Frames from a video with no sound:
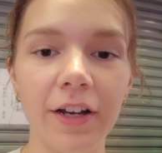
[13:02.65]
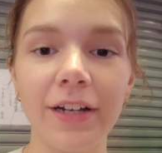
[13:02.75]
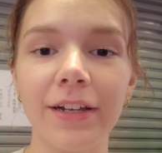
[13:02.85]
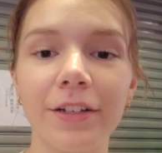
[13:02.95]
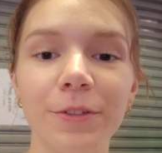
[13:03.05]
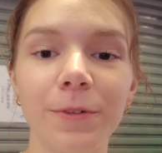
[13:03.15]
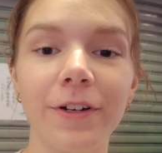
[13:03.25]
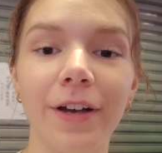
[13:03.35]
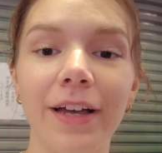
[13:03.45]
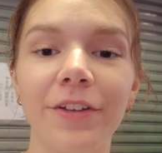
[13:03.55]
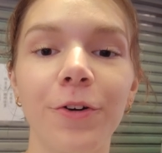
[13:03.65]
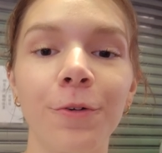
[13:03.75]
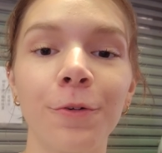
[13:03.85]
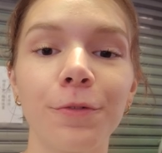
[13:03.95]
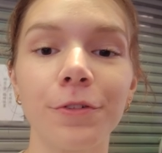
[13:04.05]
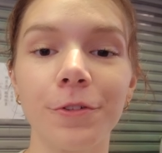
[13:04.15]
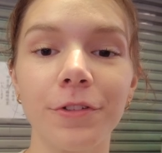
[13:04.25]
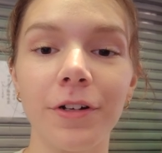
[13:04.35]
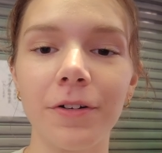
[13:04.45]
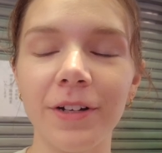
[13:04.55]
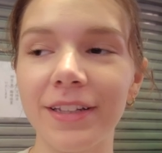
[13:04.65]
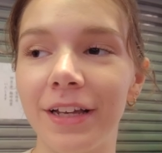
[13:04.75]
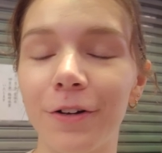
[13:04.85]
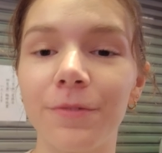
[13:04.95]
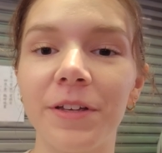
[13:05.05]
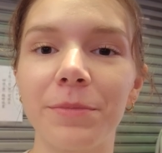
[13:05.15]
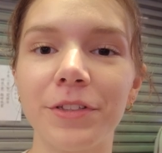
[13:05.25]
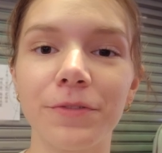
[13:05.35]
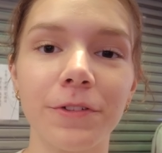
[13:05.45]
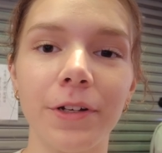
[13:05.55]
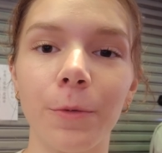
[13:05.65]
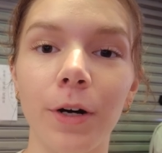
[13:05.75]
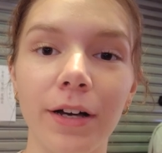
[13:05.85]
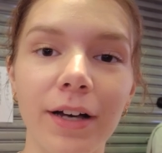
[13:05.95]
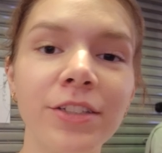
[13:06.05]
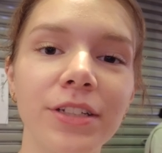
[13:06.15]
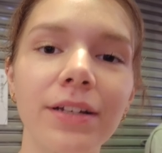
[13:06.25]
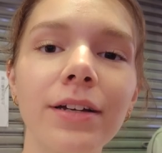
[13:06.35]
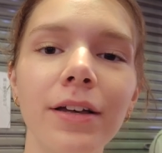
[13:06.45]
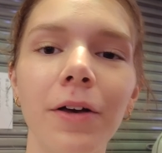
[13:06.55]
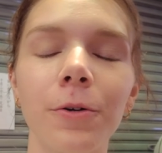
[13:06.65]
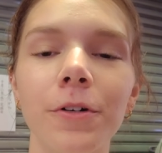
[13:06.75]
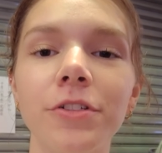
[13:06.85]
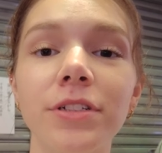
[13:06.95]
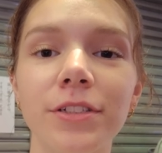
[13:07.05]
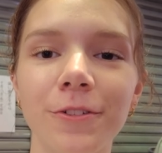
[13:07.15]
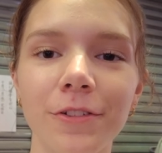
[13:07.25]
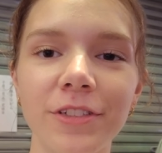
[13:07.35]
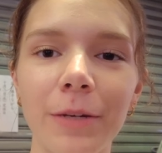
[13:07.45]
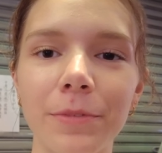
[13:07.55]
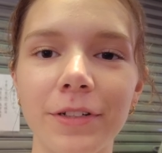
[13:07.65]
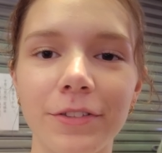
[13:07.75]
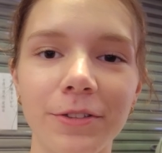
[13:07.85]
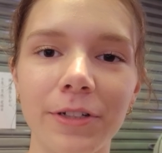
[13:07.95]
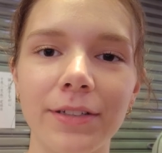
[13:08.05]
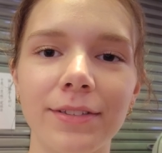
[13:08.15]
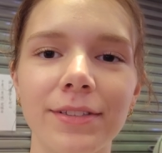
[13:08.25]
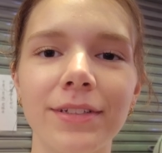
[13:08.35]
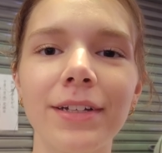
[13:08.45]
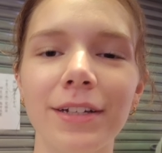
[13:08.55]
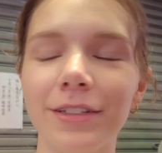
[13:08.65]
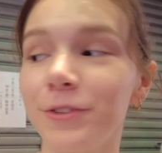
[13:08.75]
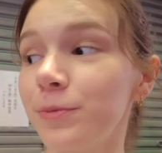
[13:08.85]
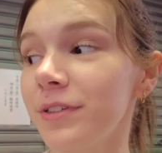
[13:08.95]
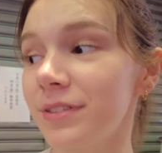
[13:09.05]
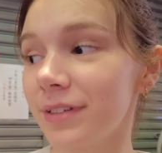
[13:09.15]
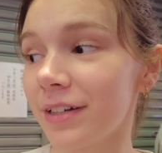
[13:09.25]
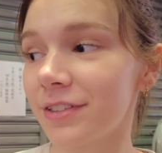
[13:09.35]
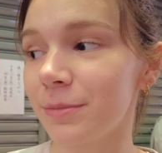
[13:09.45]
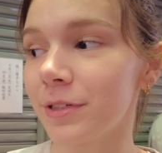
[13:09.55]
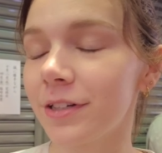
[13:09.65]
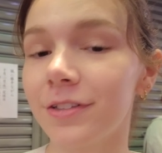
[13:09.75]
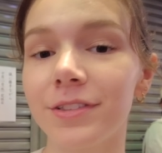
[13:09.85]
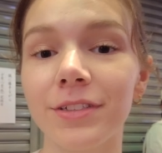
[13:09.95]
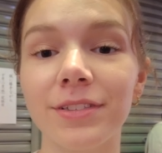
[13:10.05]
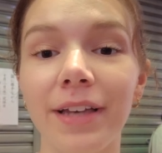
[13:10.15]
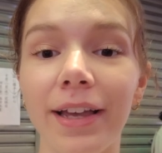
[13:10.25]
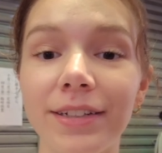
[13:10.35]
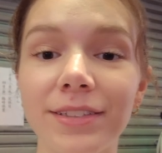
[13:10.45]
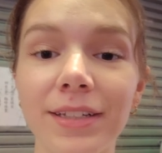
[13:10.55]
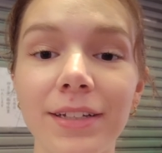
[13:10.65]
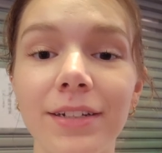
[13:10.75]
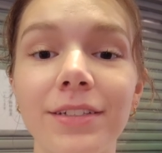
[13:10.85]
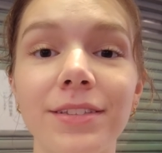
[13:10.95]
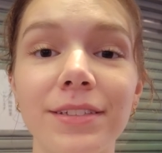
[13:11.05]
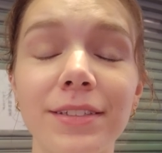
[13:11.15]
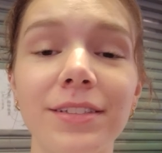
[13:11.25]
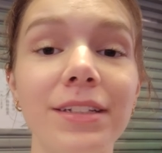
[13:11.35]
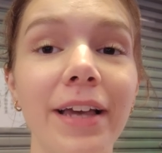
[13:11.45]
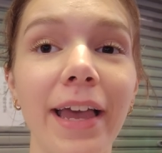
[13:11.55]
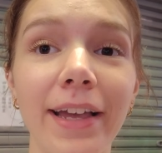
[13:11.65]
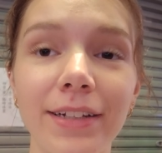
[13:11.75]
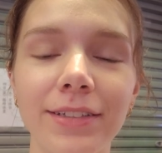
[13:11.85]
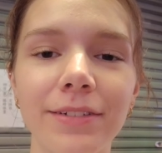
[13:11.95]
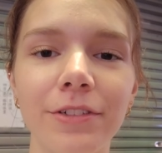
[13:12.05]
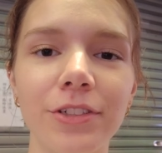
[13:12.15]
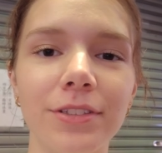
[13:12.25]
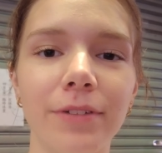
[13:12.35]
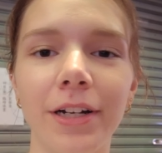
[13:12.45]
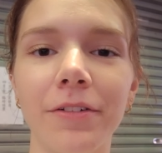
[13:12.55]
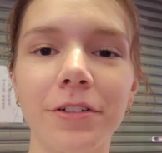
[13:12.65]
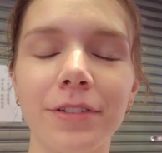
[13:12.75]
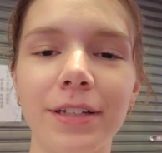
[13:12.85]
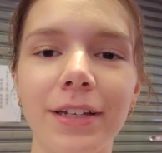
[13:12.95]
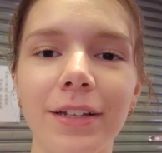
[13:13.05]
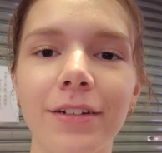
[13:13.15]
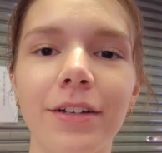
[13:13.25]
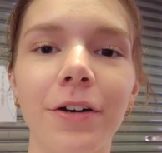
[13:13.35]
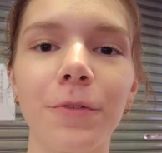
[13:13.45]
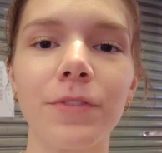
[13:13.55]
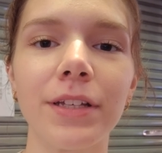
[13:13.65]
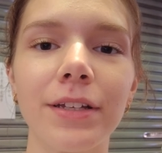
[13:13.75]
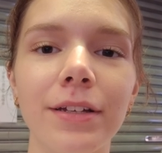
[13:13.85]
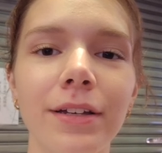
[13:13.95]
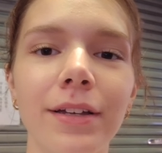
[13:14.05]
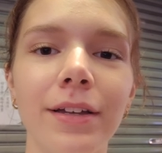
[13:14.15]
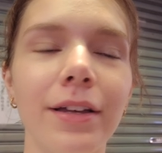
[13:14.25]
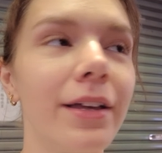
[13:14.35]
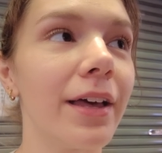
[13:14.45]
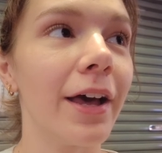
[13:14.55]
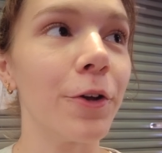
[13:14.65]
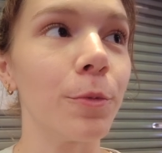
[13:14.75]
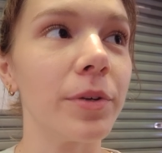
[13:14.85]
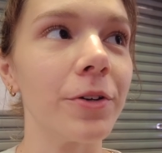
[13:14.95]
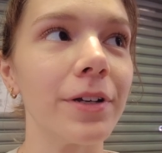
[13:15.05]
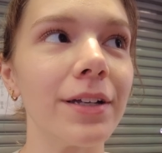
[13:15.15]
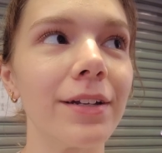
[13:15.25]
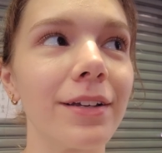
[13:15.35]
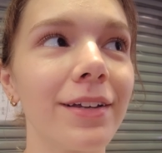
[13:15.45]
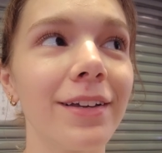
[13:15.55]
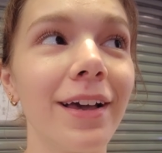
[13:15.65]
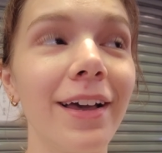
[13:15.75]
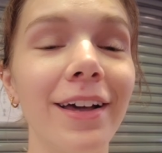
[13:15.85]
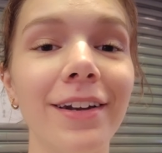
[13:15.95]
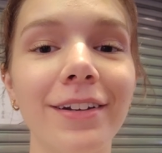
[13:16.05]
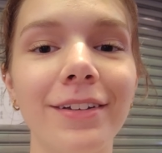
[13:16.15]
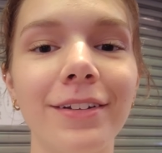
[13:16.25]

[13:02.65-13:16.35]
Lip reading: All right, next we are at Kukudo, and they are famous for their wagashi, or traditional Japanese sweets. This place has actually been here since 1868, which is right after the end of the Edo period, and